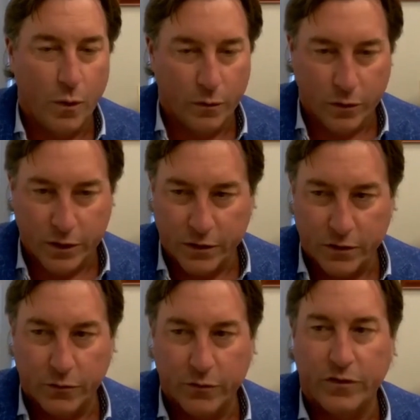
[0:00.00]
We're looking to
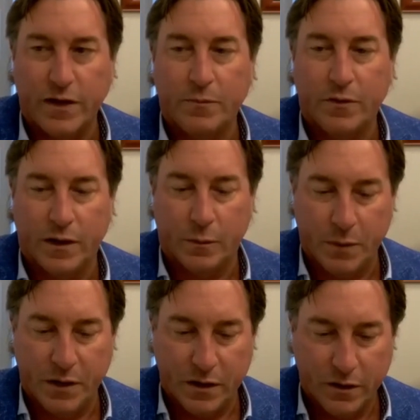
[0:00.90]
do the same thing
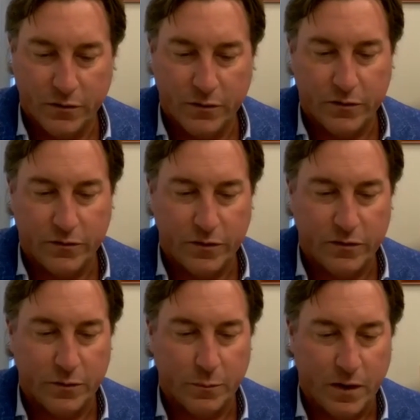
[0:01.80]
because of the
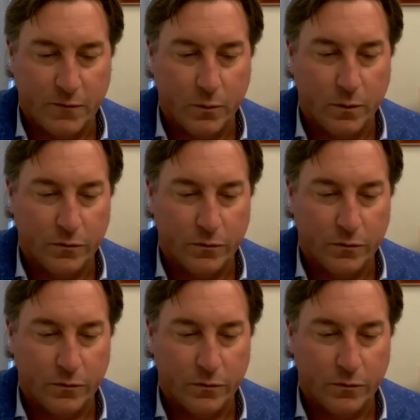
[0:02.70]
system level.